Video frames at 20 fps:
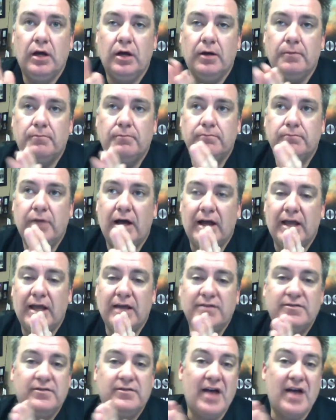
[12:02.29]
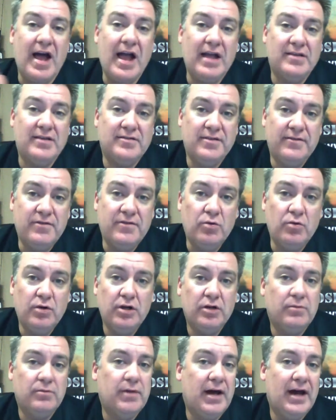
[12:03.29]
um, I guess, science, if you
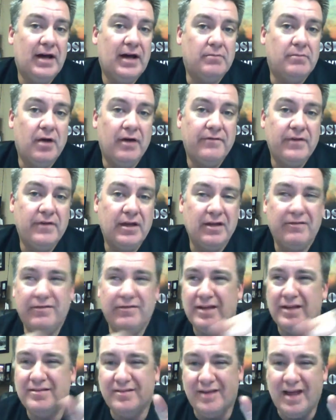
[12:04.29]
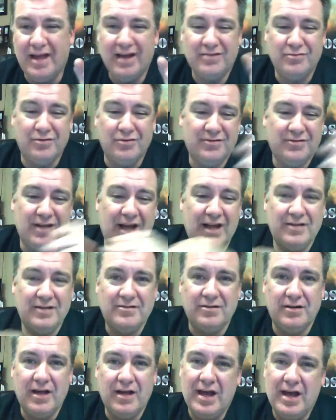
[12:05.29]
will, behind buffing, if that's an actual
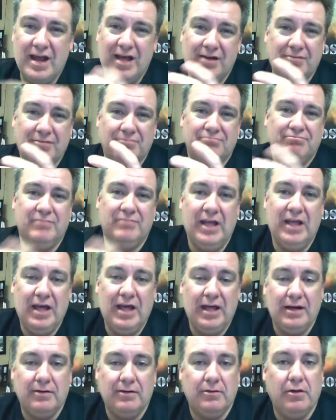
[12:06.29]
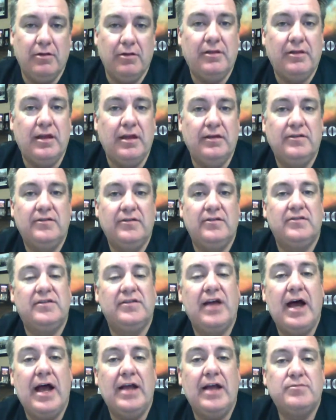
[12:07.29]
science or not, I don't I don't know that it's a
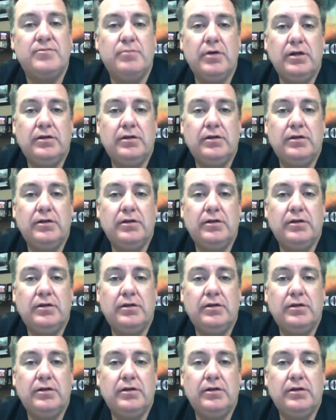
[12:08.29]
science.